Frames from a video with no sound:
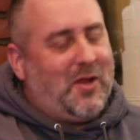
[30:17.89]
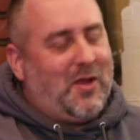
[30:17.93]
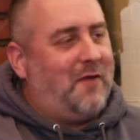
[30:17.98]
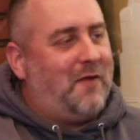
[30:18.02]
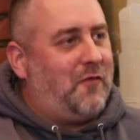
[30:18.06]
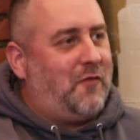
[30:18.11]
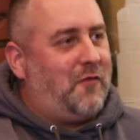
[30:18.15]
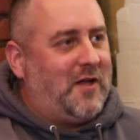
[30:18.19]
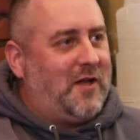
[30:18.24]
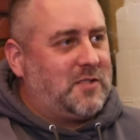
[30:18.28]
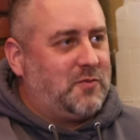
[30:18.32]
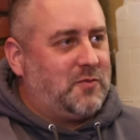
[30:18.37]
yeah,
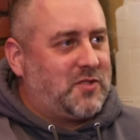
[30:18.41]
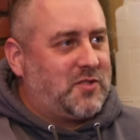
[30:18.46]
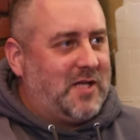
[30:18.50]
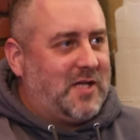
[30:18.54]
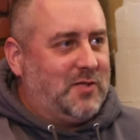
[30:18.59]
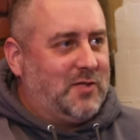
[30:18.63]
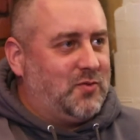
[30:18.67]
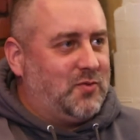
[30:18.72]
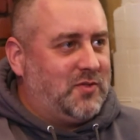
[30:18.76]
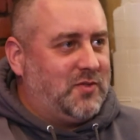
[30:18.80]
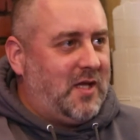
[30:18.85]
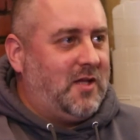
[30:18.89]
flexible
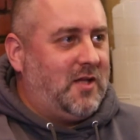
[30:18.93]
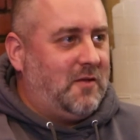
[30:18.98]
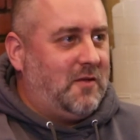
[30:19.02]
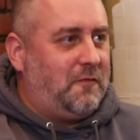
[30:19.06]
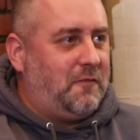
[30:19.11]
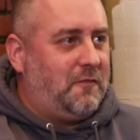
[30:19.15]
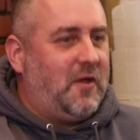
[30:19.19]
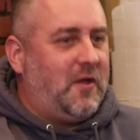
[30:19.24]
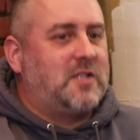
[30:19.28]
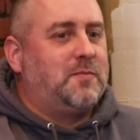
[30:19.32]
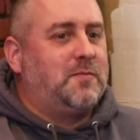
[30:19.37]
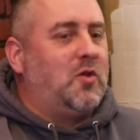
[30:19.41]
schedule. Yeah, you're
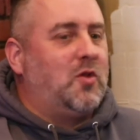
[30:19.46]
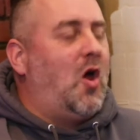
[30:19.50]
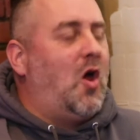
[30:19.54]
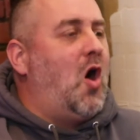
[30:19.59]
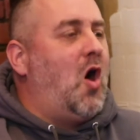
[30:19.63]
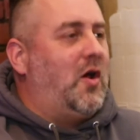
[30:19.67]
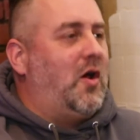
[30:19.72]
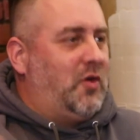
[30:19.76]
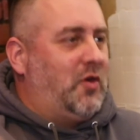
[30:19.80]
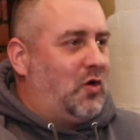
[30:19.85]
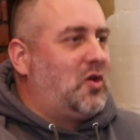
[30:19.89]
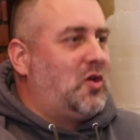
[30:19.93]
flexible
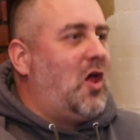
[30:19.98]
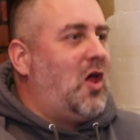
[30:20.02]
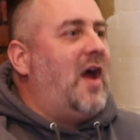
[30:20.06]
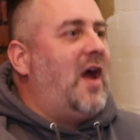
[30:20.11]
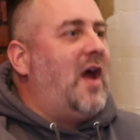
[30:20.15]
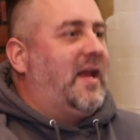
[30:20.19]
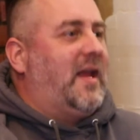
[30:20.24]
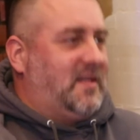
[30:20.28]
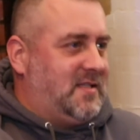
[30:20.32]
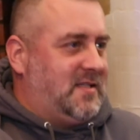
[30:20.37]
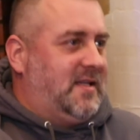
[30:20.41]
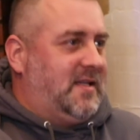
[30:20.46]
on your
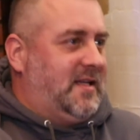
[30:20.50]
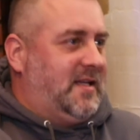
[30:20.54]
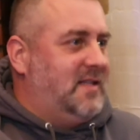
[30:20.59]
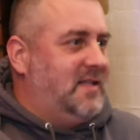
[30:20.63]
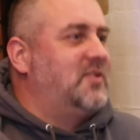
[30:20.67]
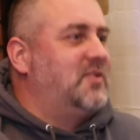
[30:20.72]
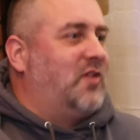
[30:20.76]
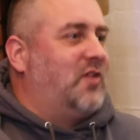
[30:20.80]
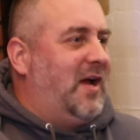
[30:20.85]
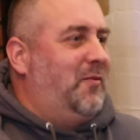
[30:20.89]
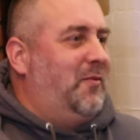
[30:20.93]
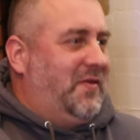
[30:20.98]
clients'
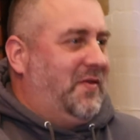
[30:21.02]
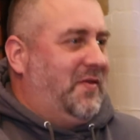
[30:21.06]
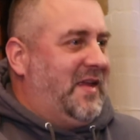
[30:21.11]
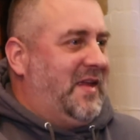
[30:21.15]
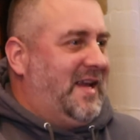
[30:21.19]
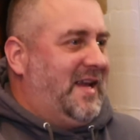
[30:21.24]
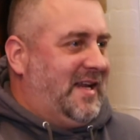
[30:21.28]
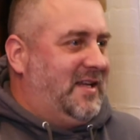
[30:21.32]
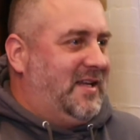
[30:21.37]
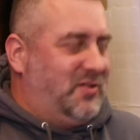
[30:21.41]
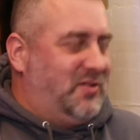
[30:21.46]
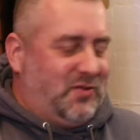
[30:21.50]
needs, right? When they
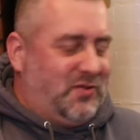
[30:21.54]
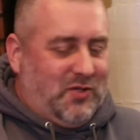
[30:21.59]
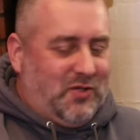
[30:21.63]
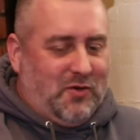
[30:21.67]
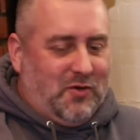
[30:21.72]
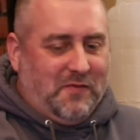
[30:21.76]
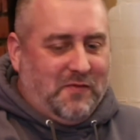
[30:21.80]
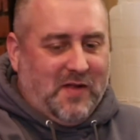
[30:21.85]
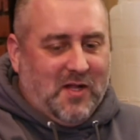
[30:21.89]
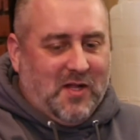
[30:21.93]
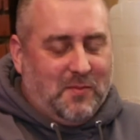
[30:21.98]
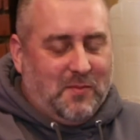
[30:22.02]
need you, yeah. you're
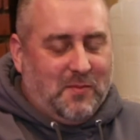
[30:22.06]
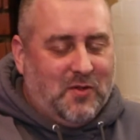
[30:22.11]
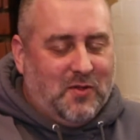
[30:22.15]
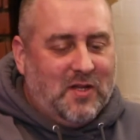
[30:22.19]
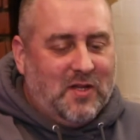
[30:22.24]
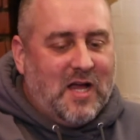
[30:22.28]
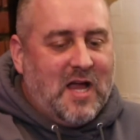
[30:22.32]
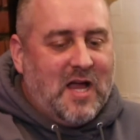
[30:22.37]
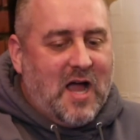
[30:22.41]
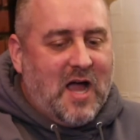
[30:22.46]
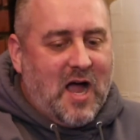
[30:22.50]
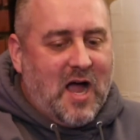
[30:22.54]
available.
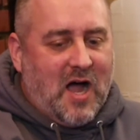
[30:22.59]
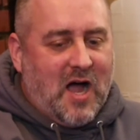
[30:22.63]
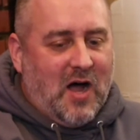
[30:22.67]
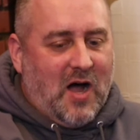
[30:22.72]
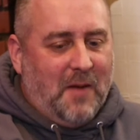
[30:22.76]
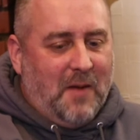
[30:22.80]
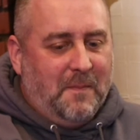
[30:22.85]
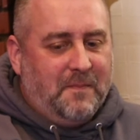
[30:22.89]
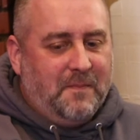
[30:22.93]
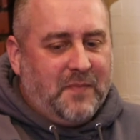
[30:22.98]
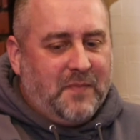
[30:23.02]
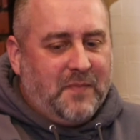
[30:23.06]

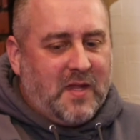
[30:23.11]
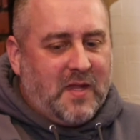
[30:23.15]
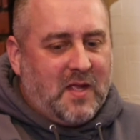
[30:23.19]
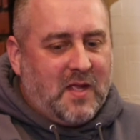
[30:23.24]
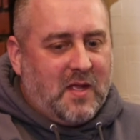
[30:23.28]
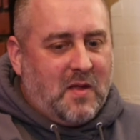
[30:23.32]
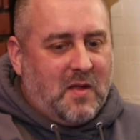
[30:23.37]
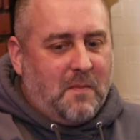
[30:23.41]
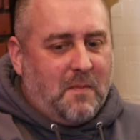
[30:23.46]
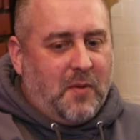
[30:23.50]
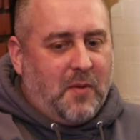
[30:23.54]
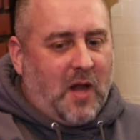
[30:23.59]
Um,
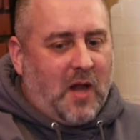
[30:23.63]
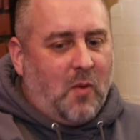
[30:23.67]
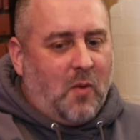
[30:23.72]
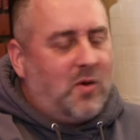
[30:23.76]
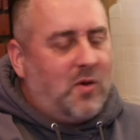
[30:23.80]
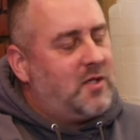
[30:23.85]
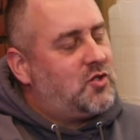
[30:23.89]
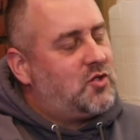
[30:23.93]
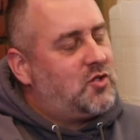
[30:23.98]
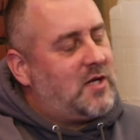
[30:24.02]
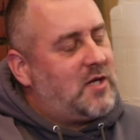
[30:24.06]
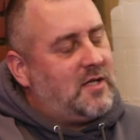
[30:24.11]
but I
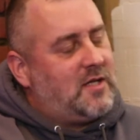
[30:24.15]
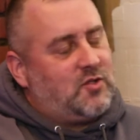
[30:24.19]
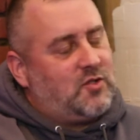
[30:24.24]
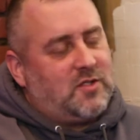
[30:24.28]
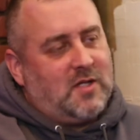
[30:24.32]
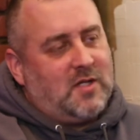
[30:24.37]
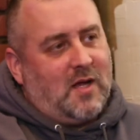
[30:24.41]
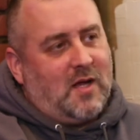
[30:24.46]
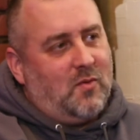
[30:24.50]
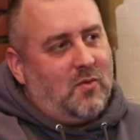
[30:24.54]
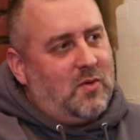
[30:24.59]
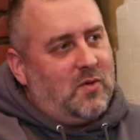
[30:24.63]
wouldn't change it.
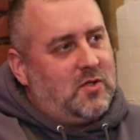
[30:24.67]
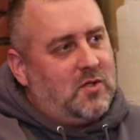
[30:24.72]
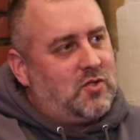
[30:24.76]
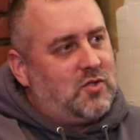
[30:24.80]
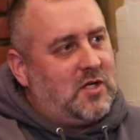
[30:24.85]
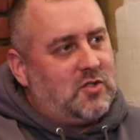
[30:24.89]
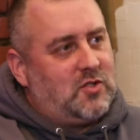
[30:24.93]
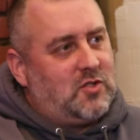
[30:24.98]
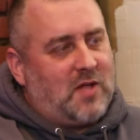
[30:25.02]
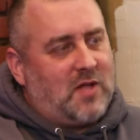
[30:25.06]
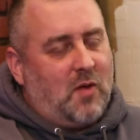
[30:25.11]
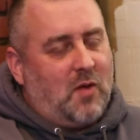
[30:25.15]
I wouldn't
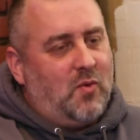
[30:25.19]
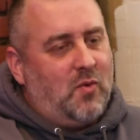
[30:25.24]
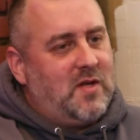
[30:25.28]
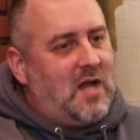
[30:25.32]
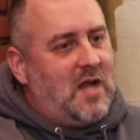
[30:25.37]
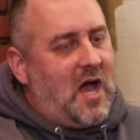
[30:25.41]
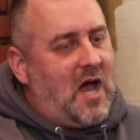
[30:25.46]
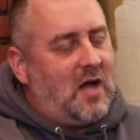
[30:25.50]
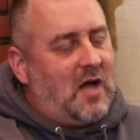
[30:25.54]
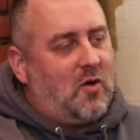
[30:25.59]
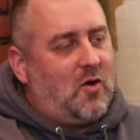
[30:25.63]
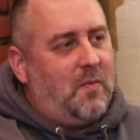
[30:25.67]
change it. I would
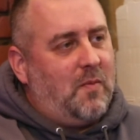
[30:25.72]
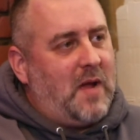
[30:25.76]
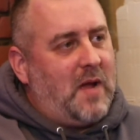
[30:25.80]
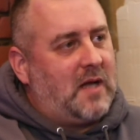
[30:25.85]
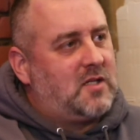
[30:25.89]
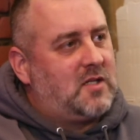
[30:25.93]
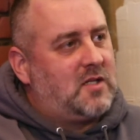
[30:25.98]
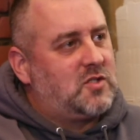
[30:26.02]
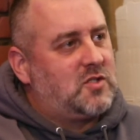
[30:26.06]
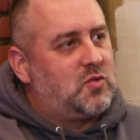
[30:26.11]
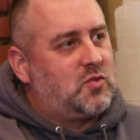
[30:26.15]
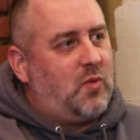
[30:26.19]
not go
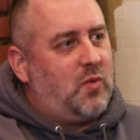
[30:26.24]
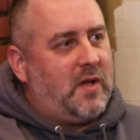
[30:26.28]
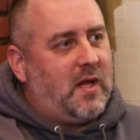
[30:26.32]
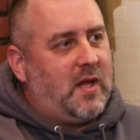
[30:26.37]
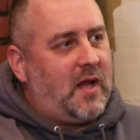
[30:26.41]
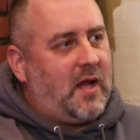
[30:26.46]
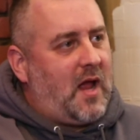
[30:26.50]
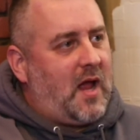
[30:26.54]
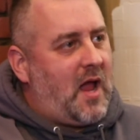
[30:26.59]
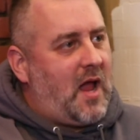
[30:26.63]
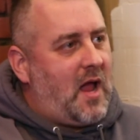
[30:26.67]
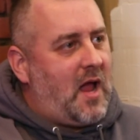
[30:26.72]
back to
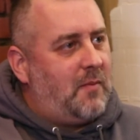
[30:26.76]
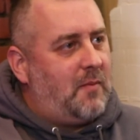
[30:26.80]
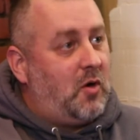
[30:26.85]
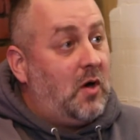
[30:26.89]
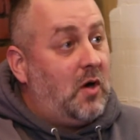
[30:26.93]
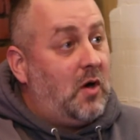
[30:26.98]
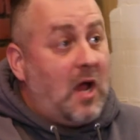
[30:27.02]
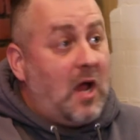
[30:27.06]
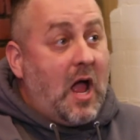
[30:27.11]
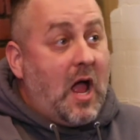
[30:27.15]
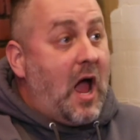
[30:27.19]
swinging a hammer.